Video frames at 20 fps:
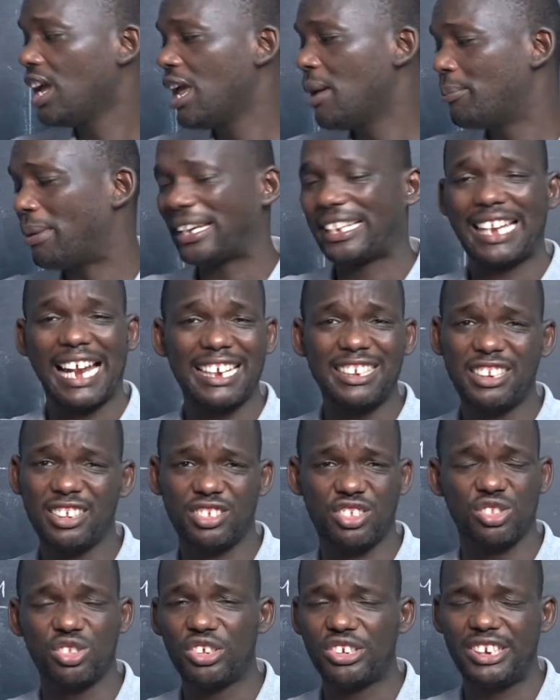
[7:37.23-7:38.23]
But that
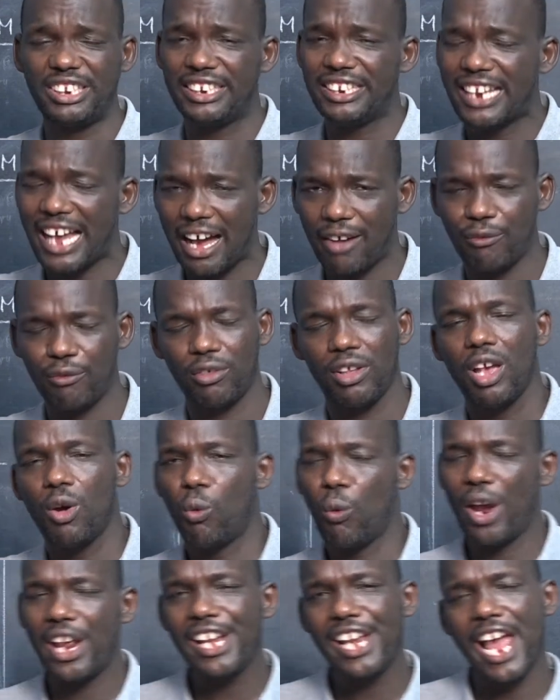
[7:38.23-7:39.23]
is not enough.
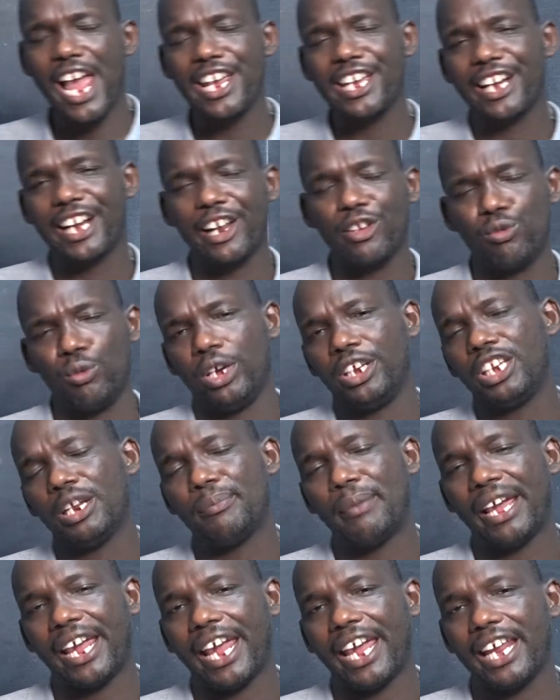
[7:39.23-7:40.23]
When I graduated
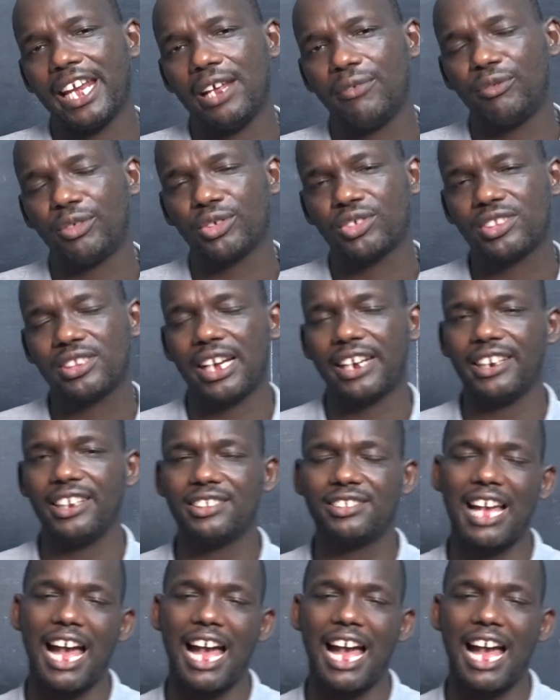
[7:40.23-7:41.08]
my A-level studies,